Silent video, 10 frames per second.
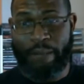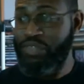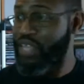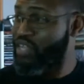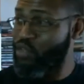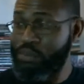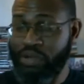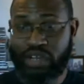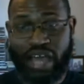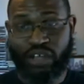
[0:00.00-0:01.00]
And then you
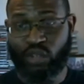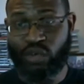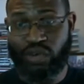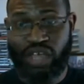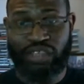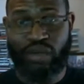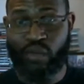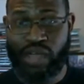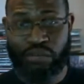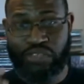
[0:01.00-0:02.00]
put it out and you create that
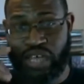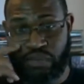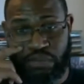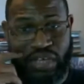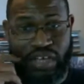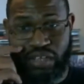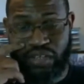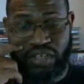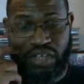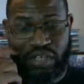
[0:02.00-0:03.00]
website, man. And
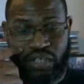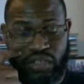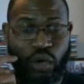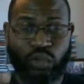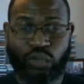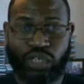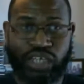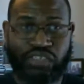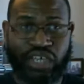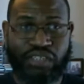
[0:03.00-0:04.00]
you know who
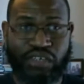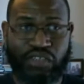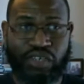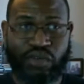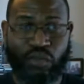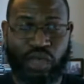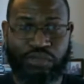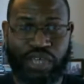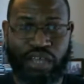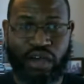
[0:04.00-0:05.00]
does that? There's a
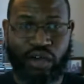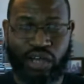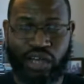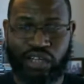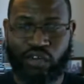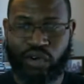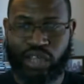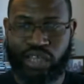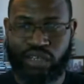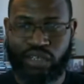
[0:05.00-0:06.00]
website called
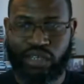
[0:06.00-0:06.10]
Uncrate.